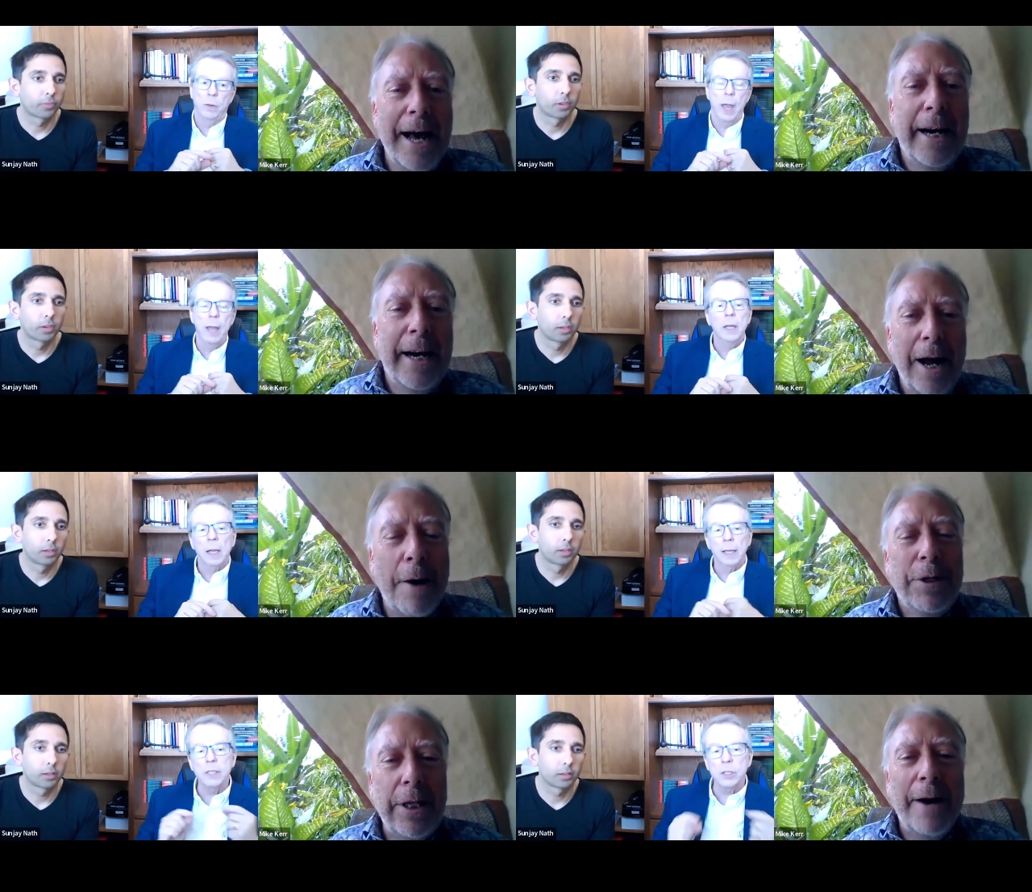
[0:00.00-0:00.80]
Speaker 1: I, I was,
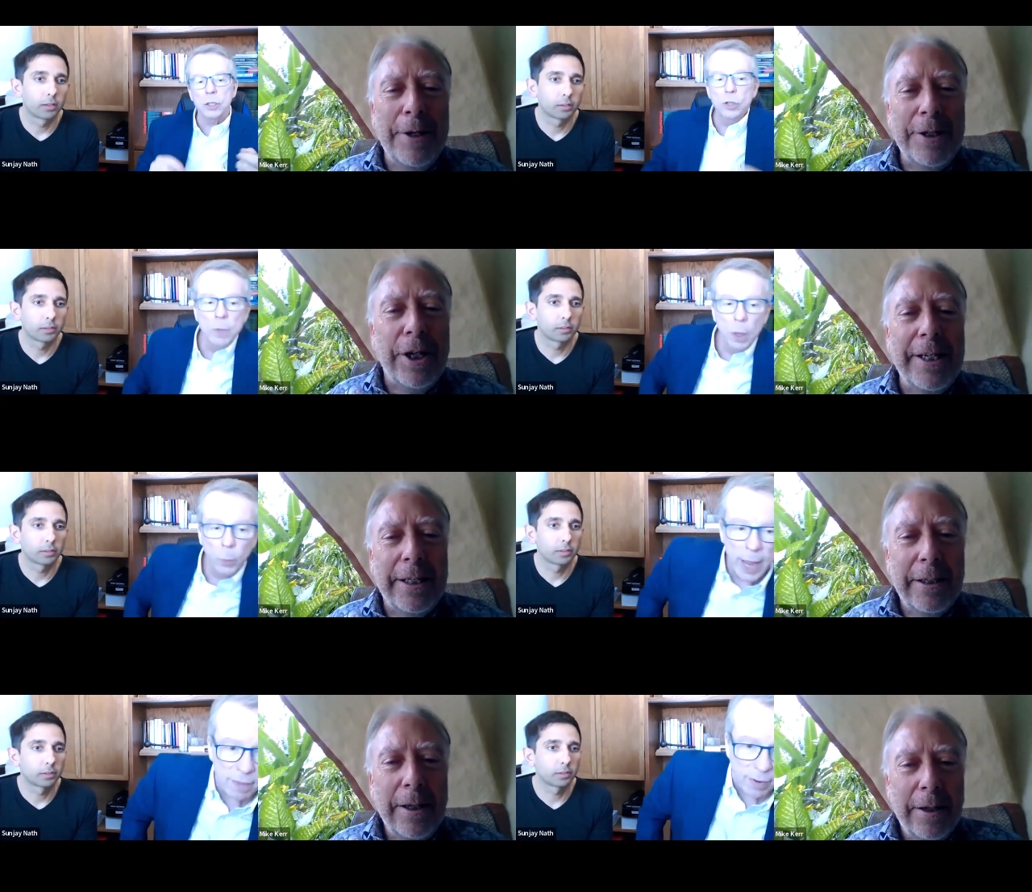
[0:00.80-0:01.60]
let's I was assume that we
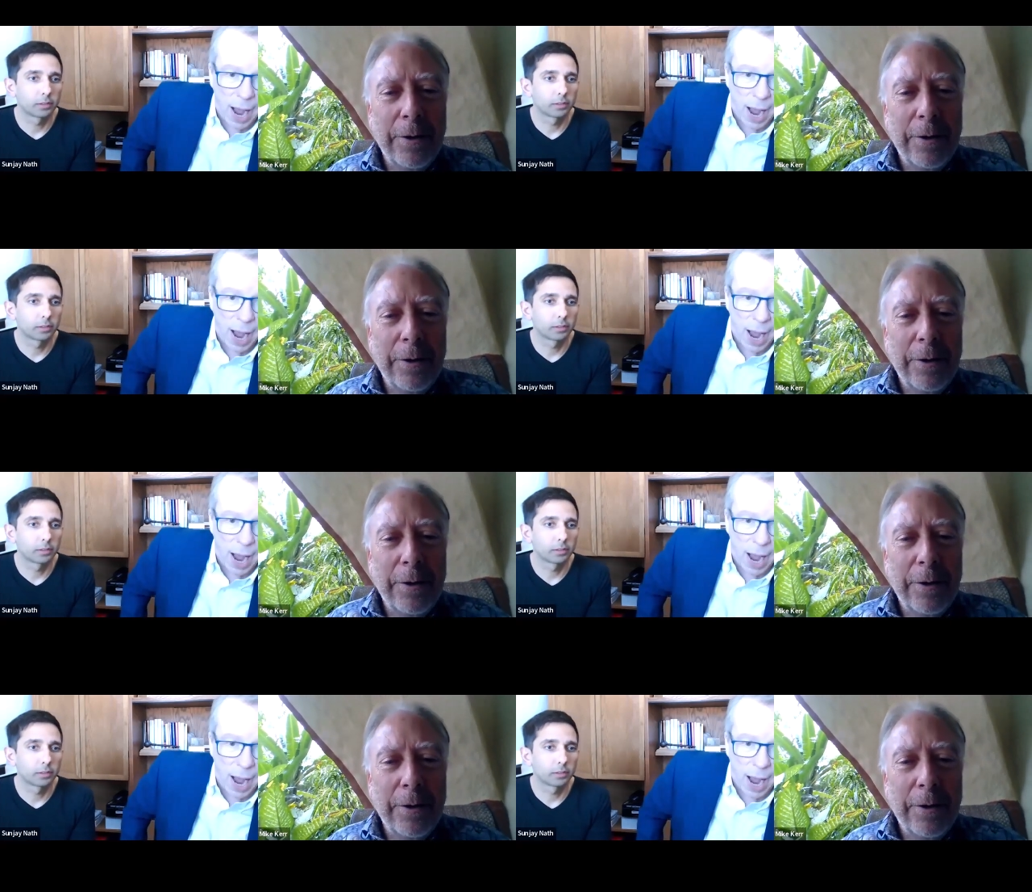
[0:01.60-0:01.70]
have